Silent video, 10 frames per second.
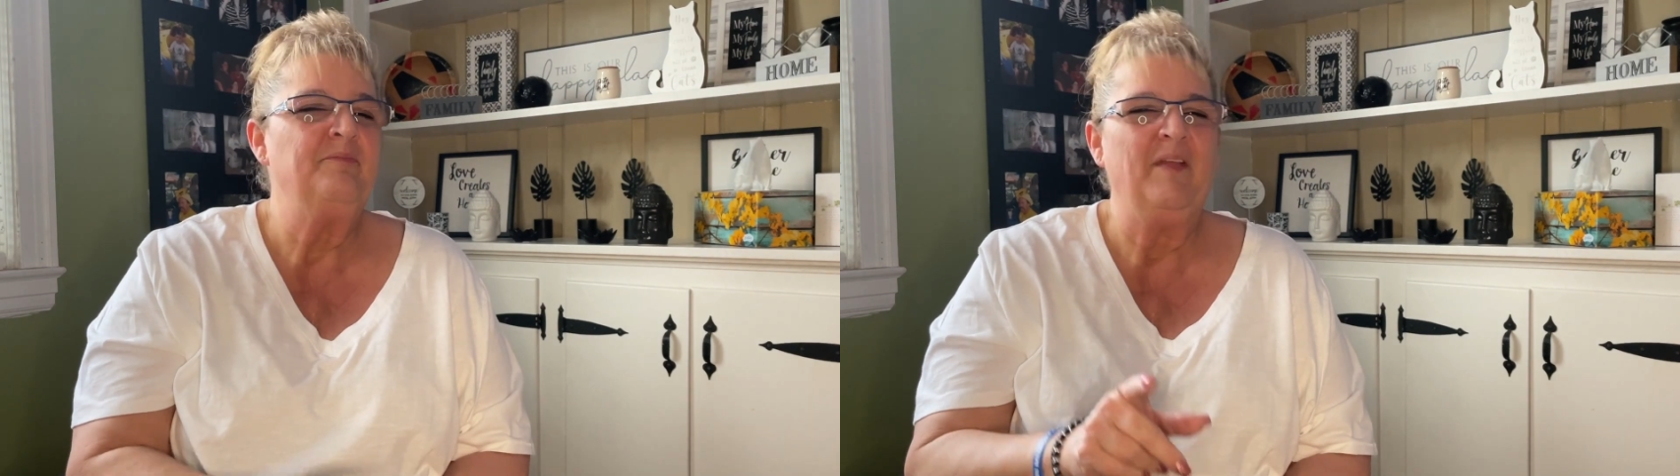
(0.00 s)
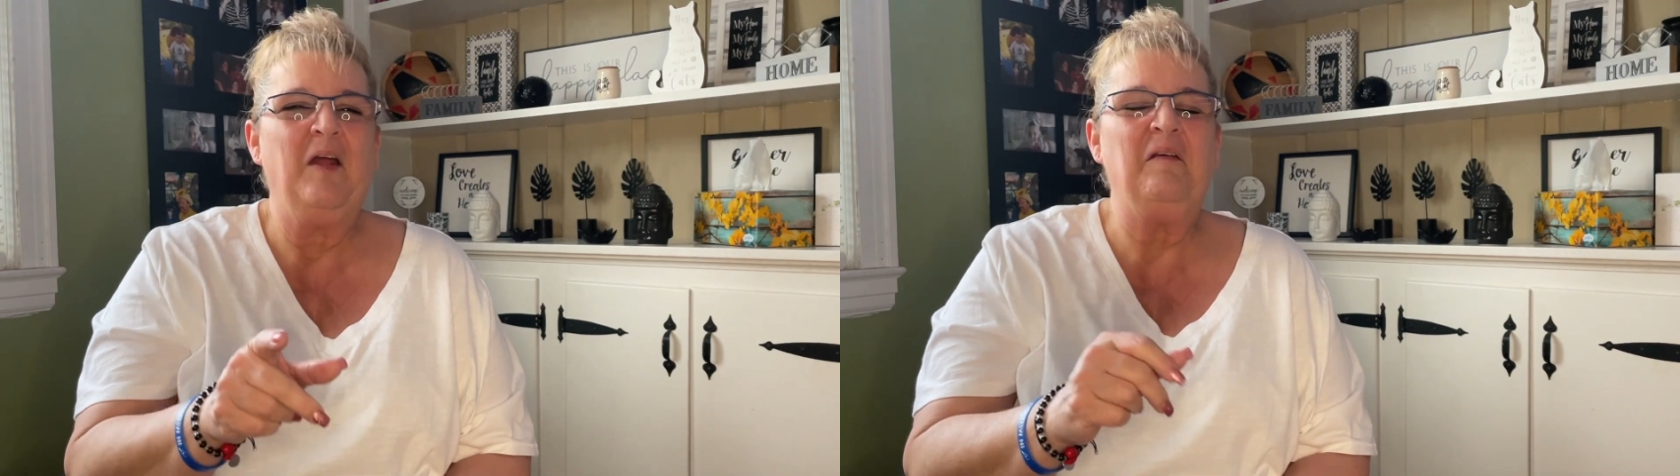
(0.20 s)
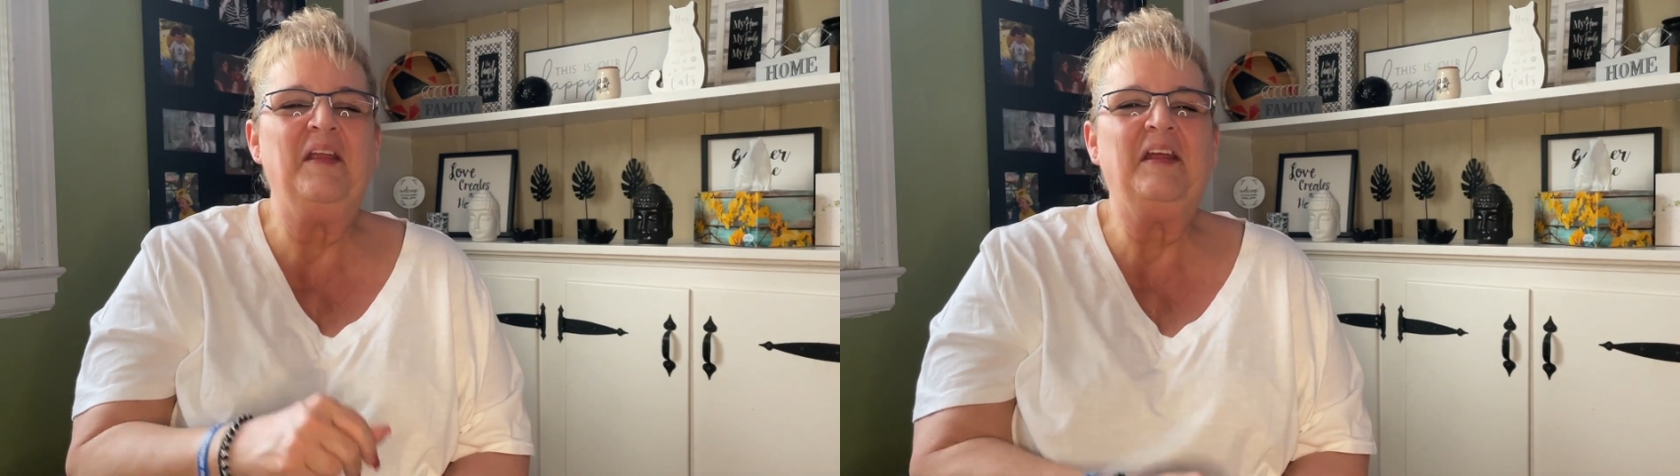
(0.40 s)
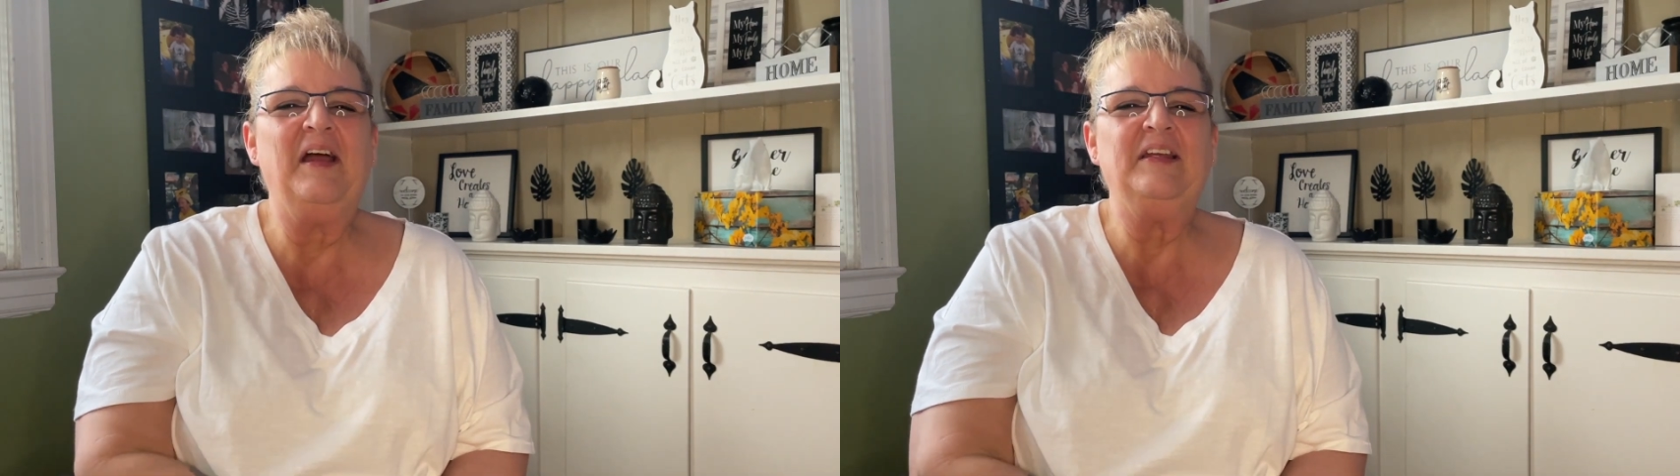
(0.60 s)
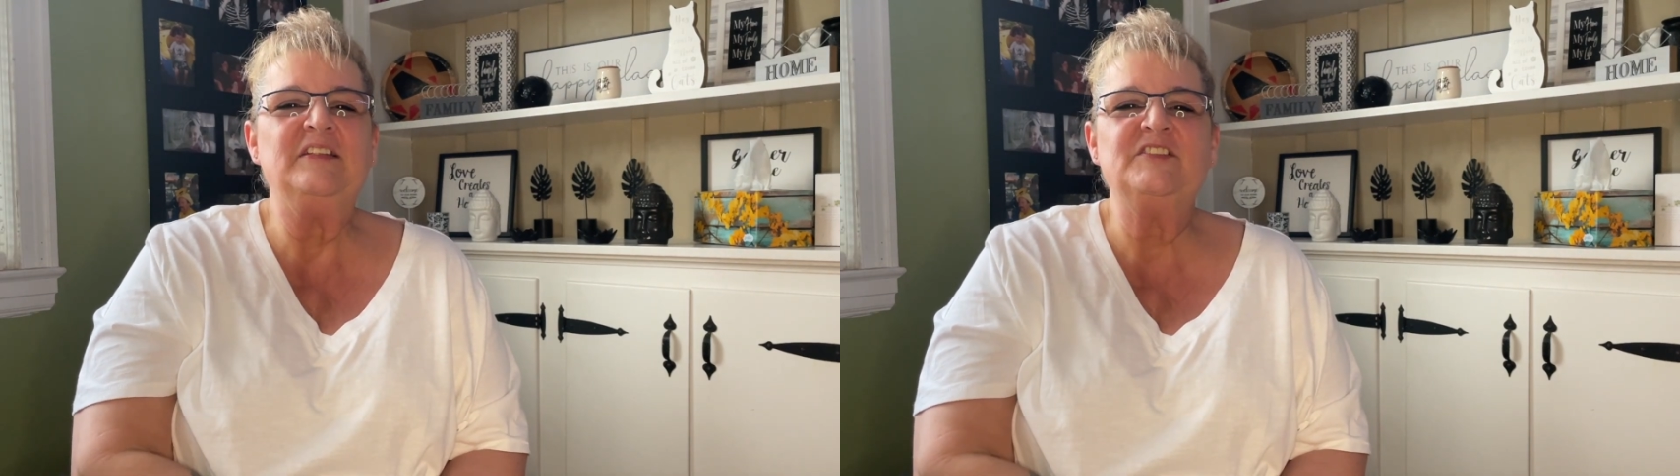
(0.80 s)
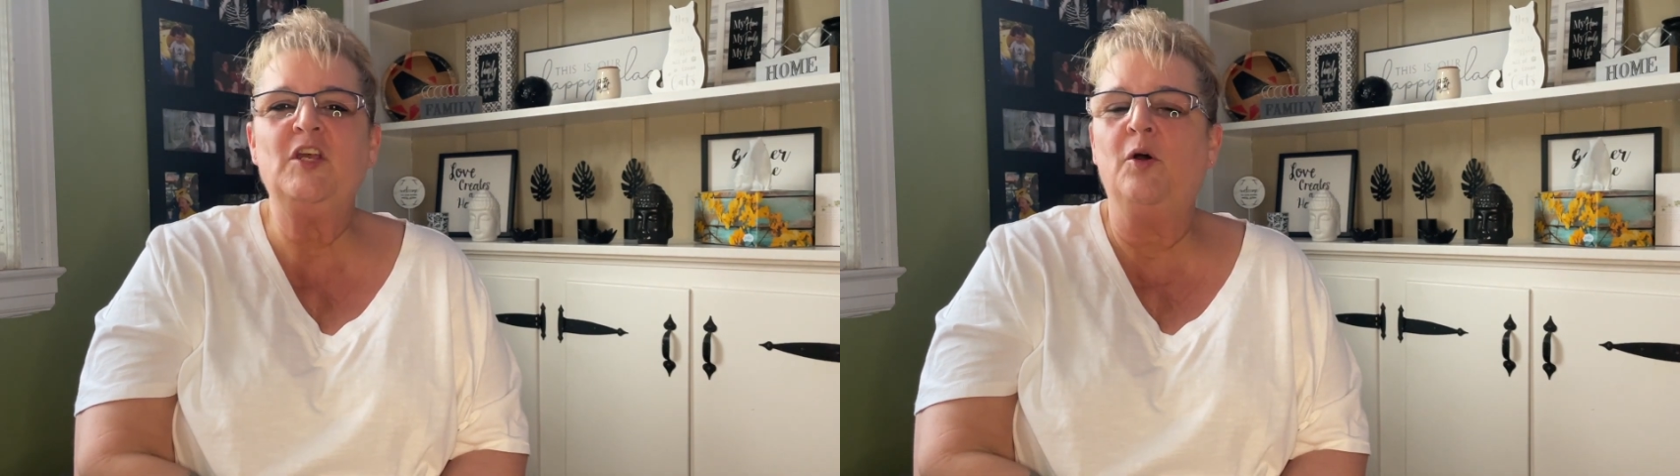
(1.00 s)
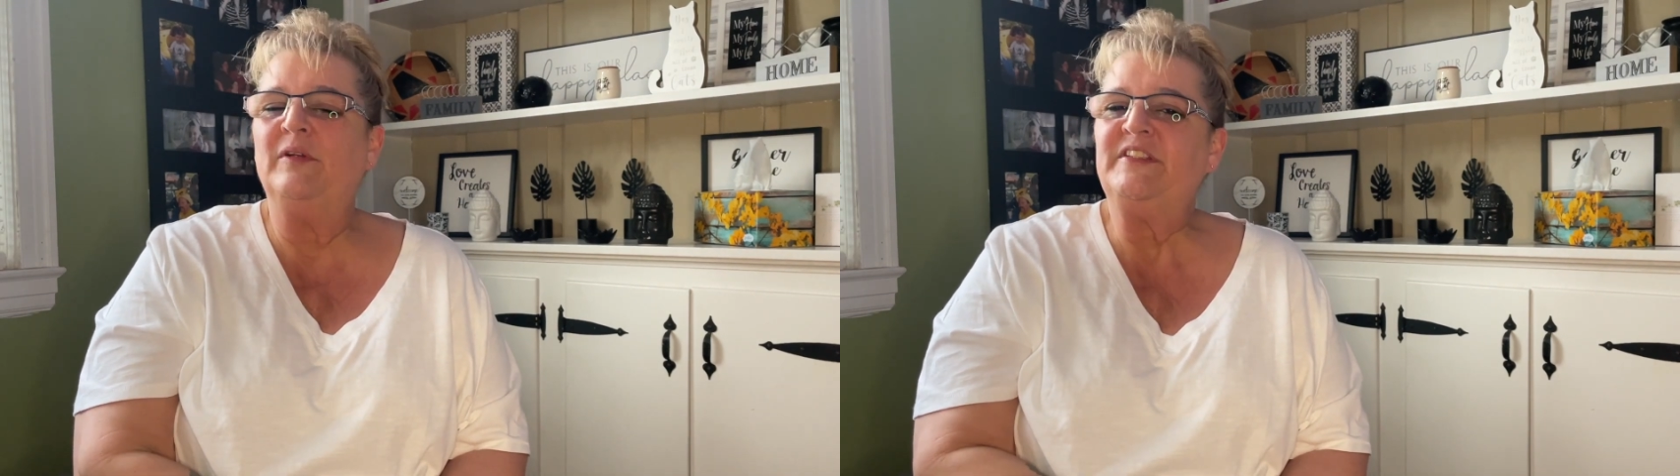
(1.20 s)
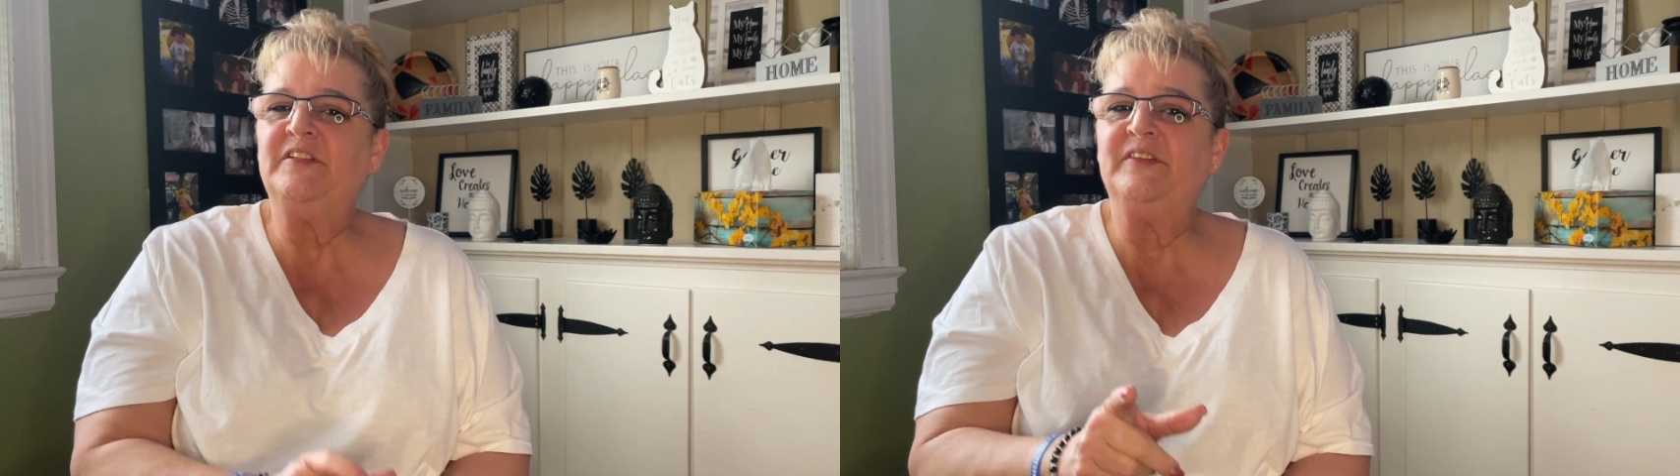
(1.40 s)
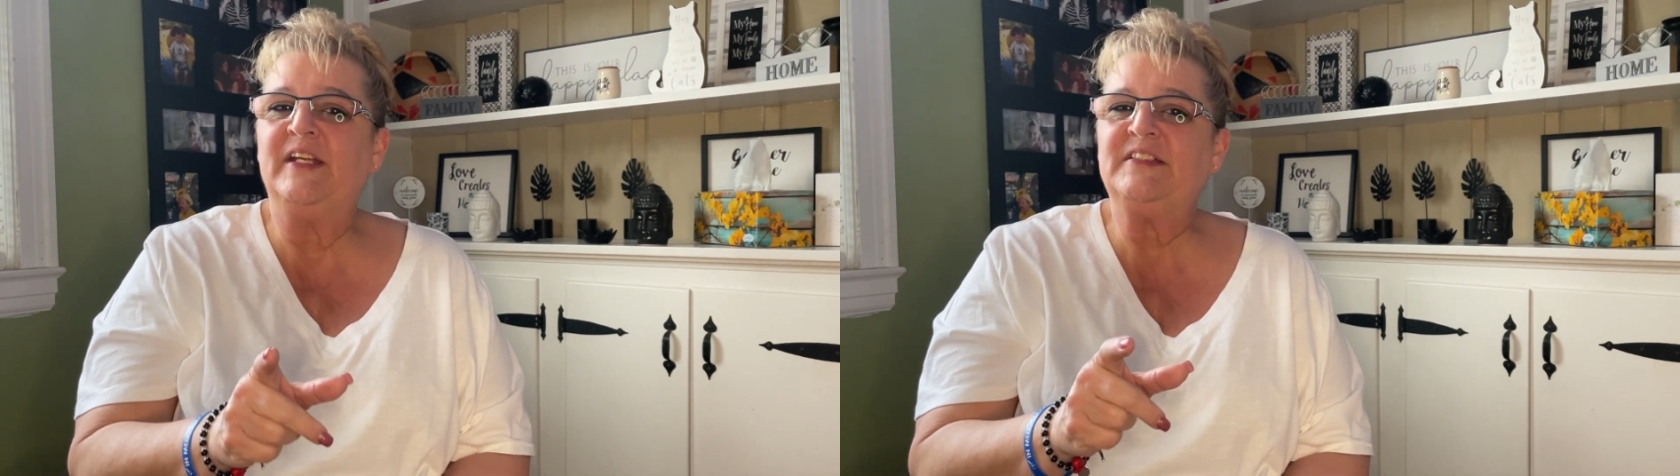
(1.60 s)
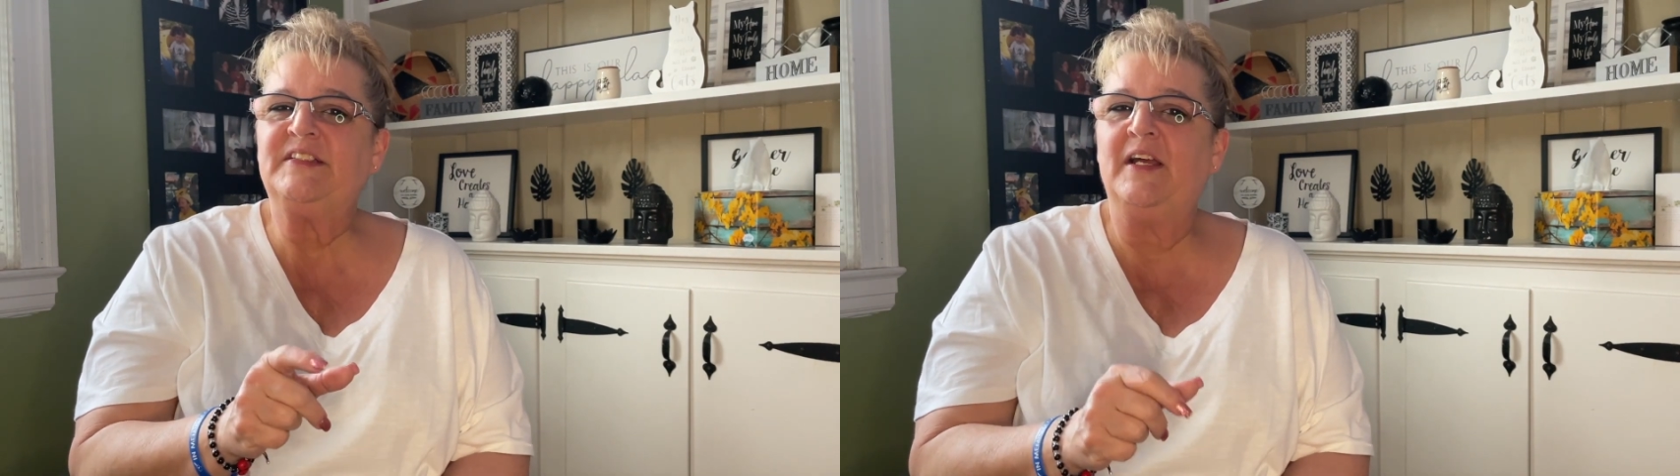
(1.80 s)
All right, guys, so until
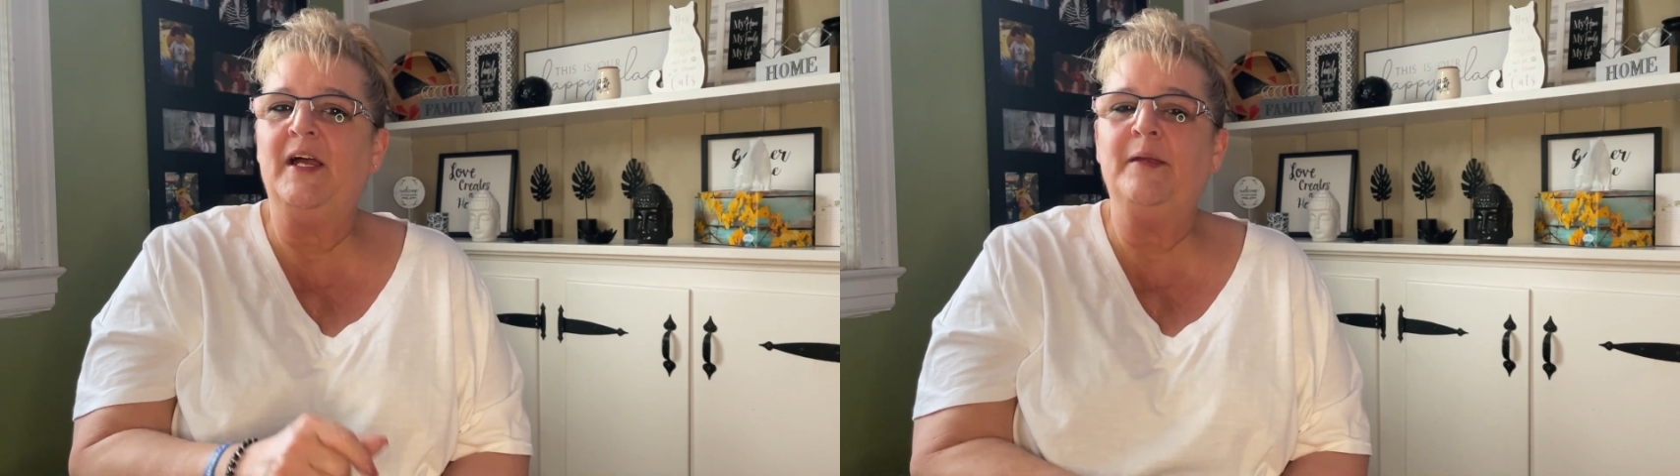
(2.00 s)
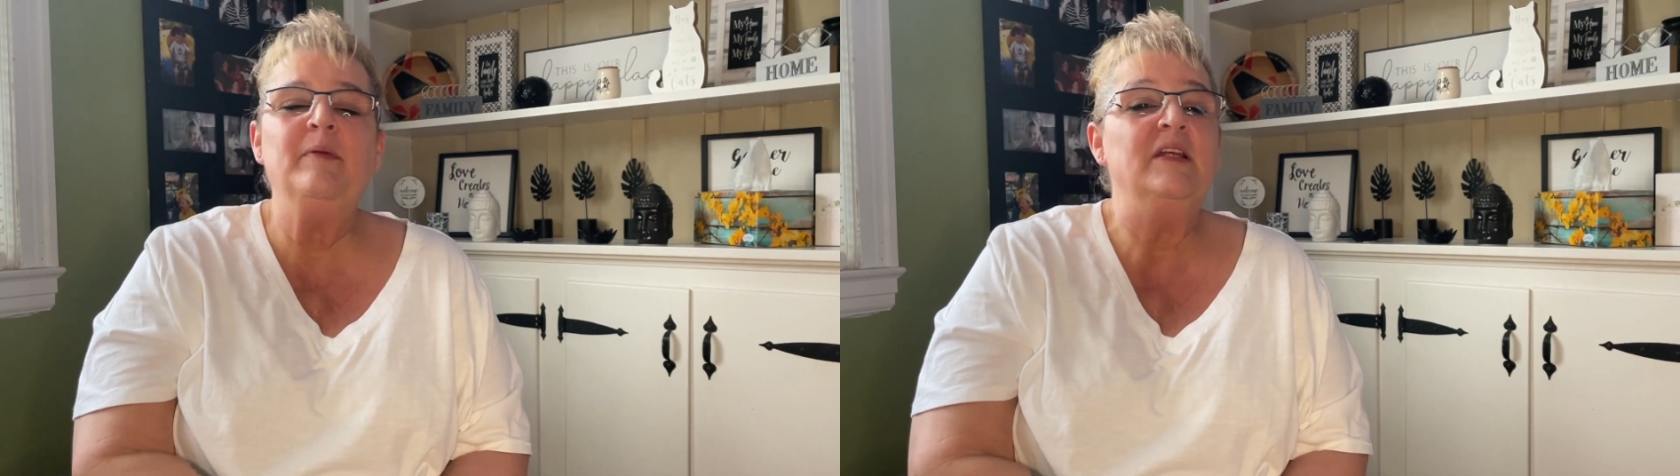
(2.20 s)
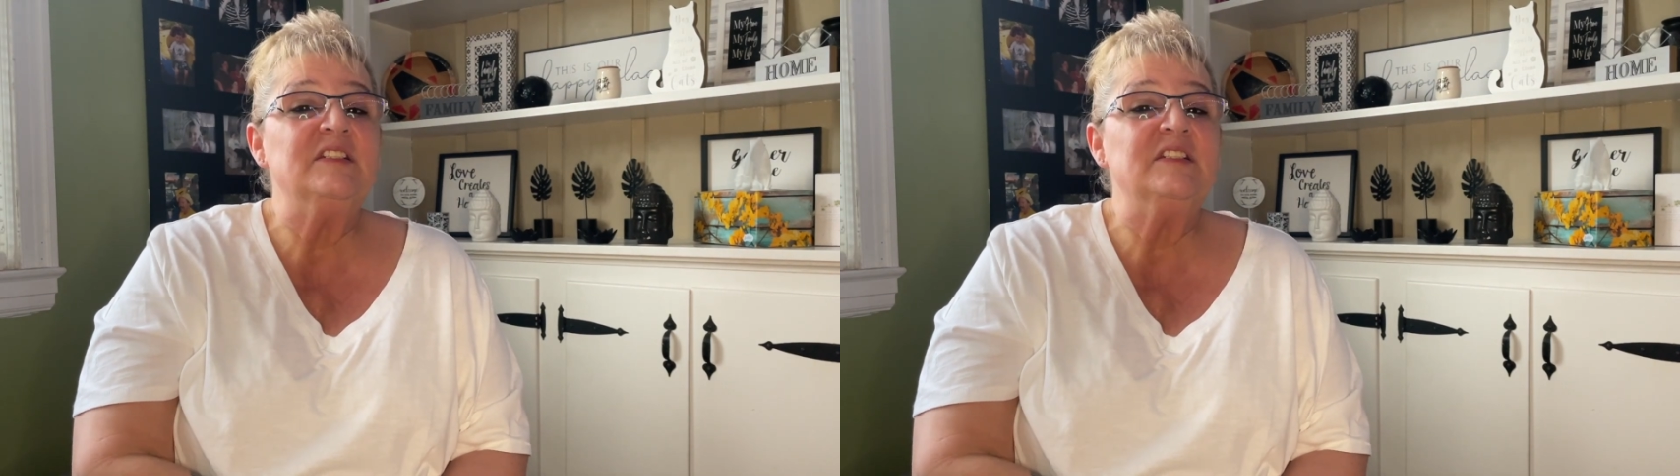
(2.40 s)
next time,